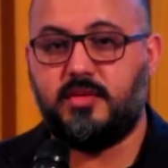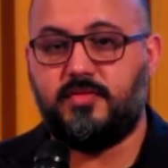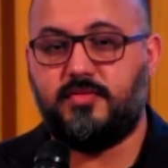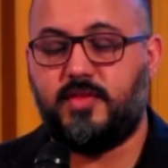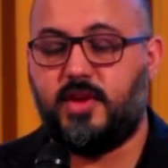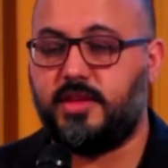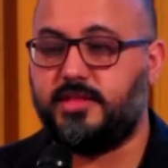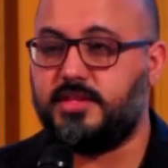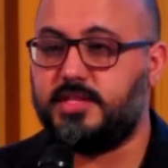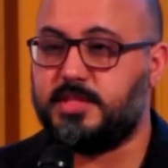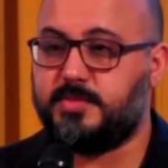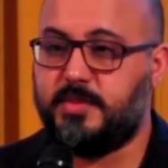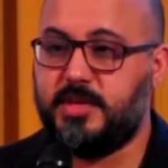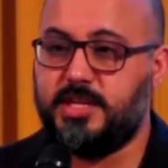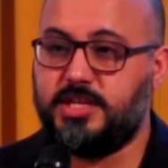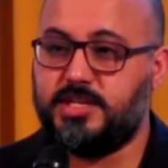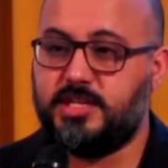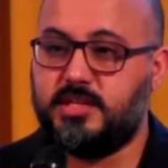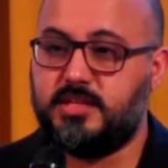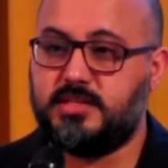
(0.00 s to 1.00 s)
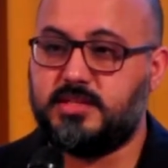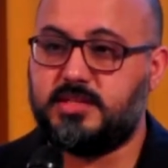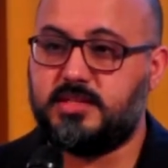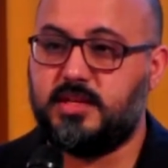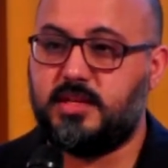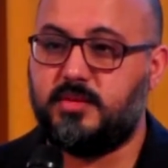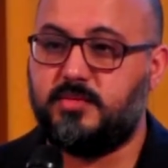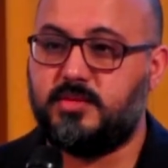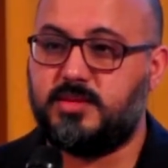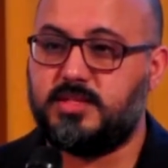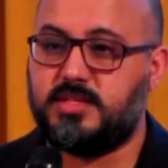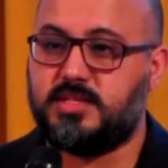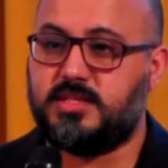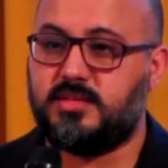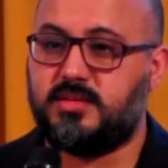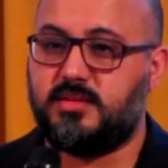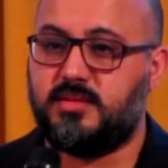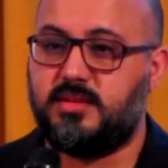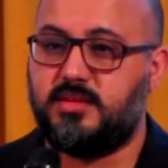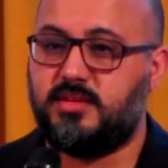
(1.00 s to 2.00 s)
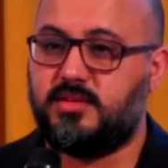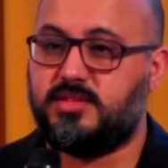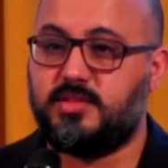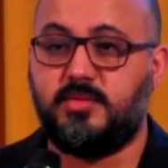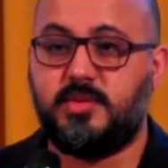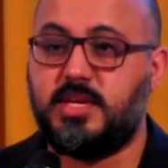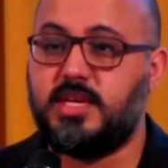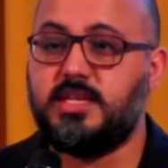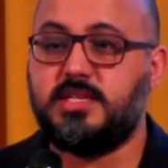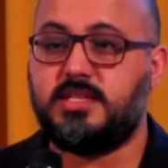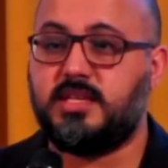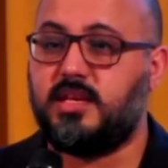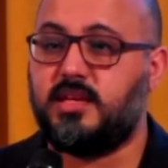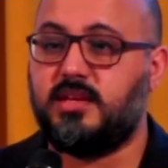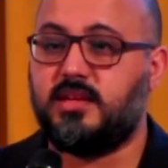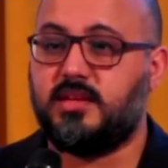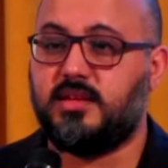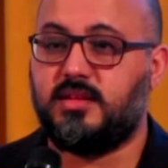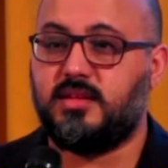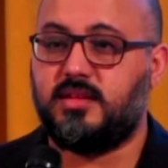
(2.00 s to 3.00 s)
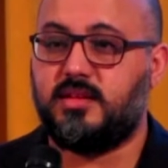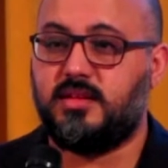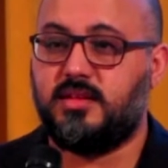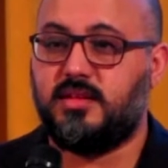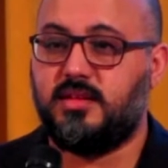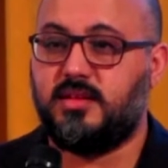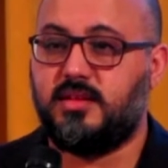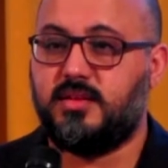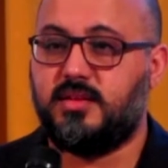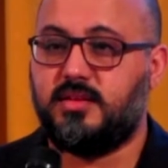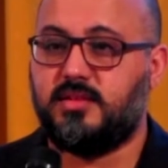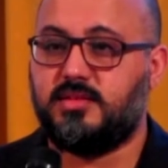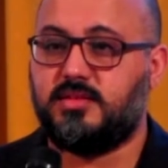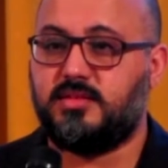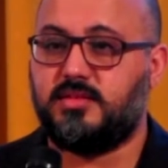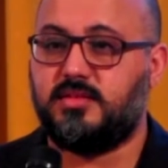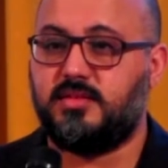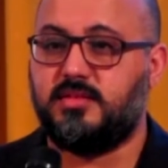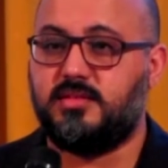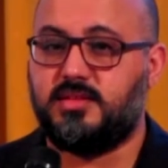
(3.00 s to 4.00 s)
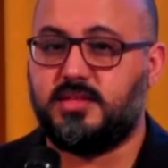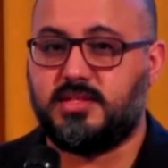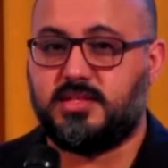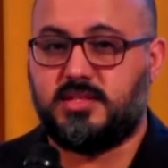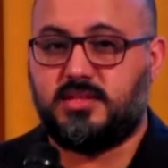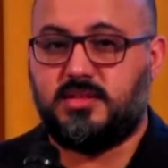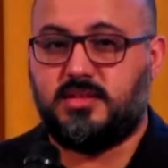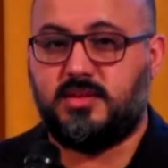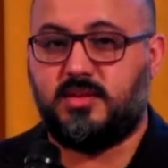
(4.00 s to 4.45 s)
Father's speeches, it was so easy to just,